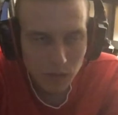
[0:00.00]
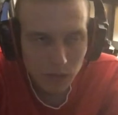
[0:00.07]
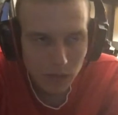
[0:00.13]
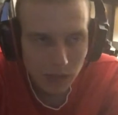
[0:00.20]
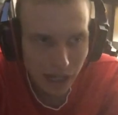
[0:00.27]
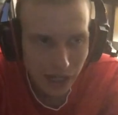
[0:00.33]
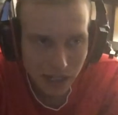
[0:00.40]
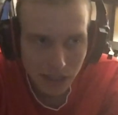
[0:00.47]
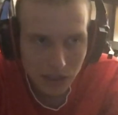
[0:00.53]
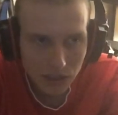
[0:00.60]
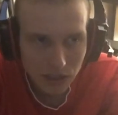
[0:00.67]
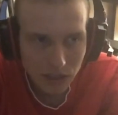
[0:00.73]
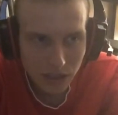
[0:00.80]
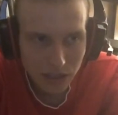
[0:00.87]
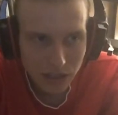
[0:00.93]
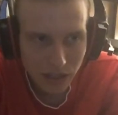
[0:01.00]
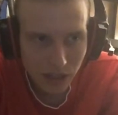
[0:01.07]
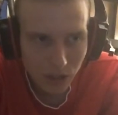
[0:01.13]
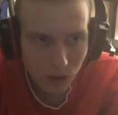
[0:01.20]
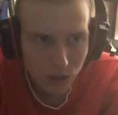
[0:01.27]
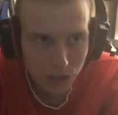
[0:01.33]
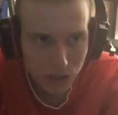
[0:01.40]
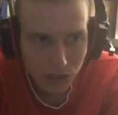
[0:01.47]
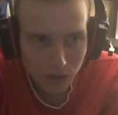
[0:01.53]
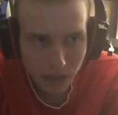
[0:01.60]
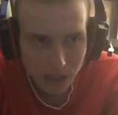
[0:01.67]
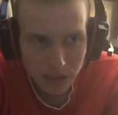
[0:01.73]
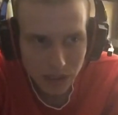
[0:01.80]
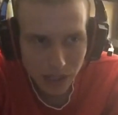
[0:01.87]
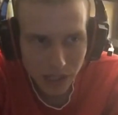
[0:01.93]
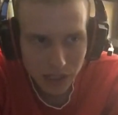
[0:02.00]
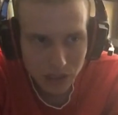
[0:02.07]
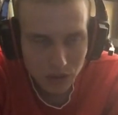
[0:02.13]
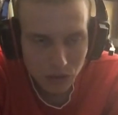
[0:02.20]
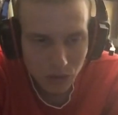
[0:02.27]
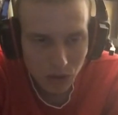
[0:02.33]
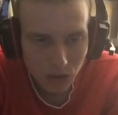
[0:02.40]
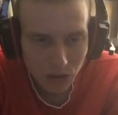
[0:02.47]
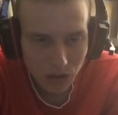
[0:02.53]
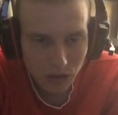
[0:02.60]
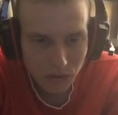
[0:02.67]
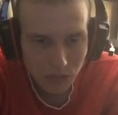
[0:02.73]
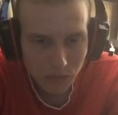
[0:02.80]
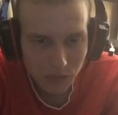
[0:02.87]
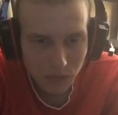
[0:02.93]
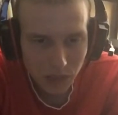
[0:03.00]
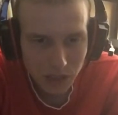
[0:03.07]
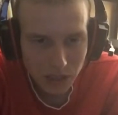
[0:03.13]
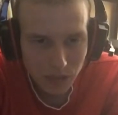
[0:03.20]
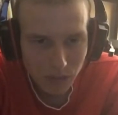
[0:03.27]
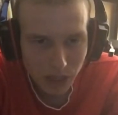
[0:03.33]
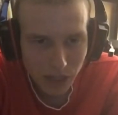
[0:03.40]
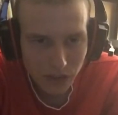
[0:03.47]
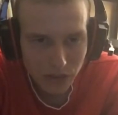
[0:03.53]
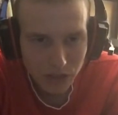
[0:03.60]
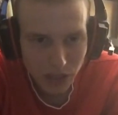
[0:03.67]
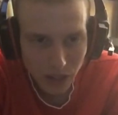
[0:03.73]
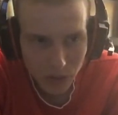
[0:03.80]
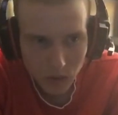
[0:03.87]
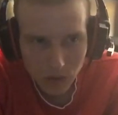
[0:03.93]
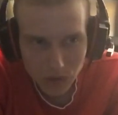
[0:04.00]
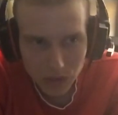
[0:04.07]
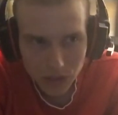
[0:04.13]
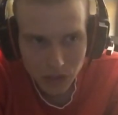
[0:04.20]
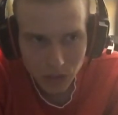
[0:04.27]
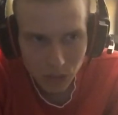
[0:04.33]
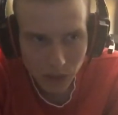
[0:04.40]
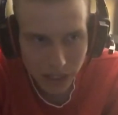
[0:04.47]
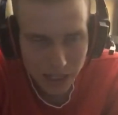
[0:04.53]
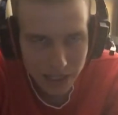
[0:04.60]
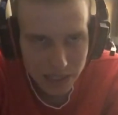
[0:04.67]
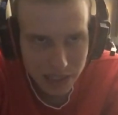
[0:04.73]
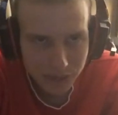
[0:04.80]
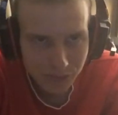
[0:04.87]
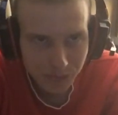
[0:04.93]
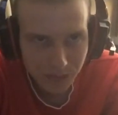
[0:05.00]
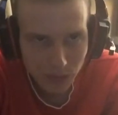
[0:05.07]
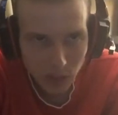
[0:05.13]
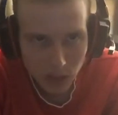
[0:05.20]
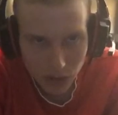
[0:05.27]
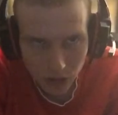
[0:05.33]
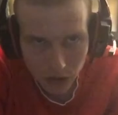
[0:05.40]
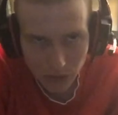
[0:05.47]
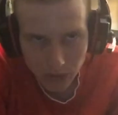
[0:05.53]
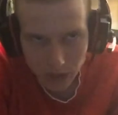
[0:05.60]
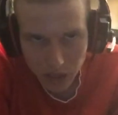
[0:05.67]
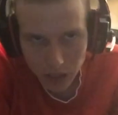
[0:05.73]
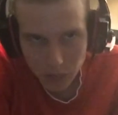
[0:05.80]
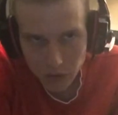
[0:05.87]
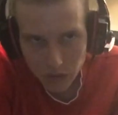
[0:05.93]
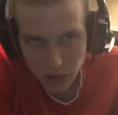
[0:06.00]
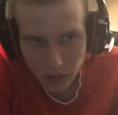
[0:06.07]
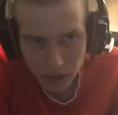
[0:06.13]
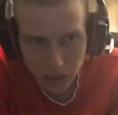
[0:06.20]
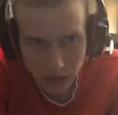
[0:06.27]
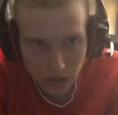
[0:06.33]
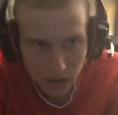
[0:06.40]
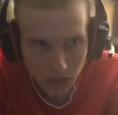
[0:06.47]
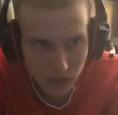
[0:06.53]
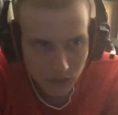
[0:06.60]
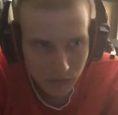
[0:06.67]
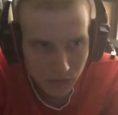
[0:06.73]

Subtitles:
Yankees, that's not a question. The Red Sox, who were their biggest competitors, got worse than the Rays. They could be very good.